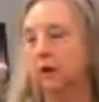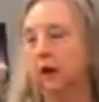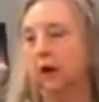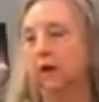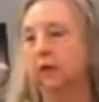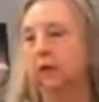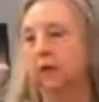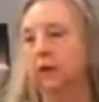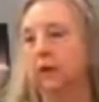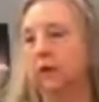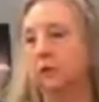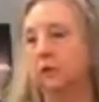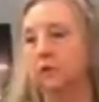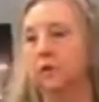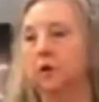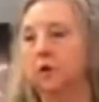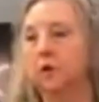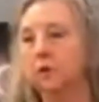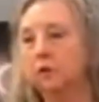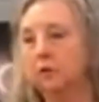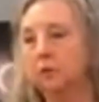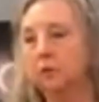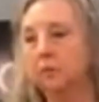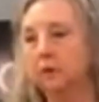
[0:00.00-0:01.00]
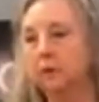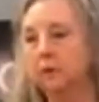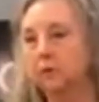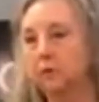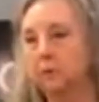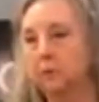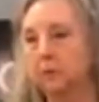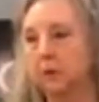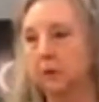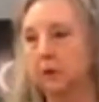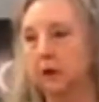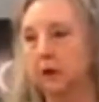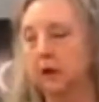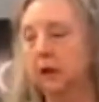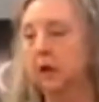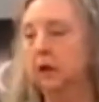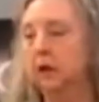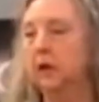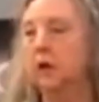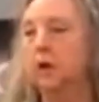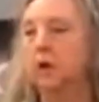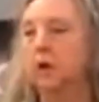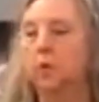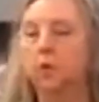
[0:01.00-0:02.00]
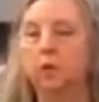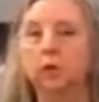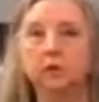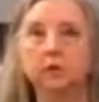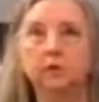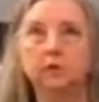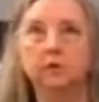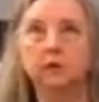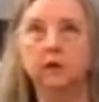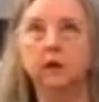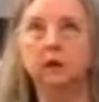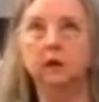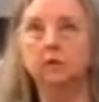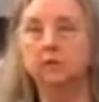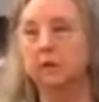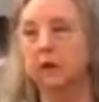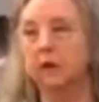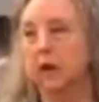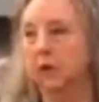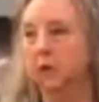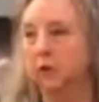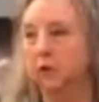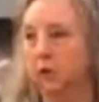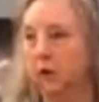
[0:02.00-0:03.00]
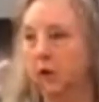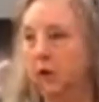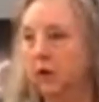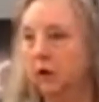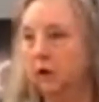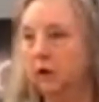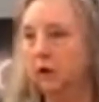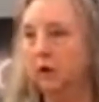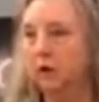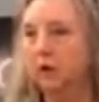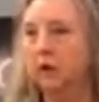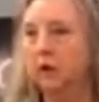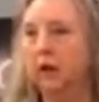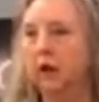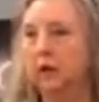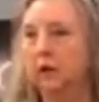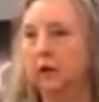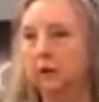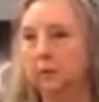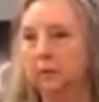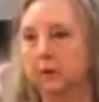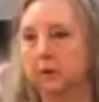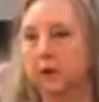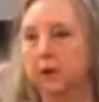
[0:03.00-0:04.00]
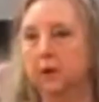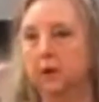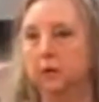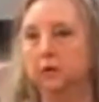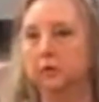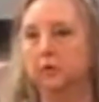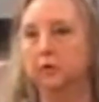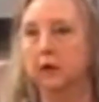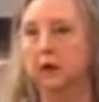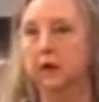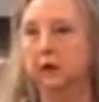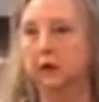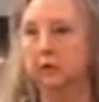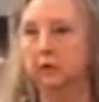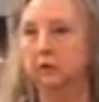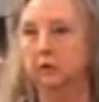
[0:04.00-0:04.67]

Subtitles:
And then there's long-term disability, which kicks in after a year and typically goes to age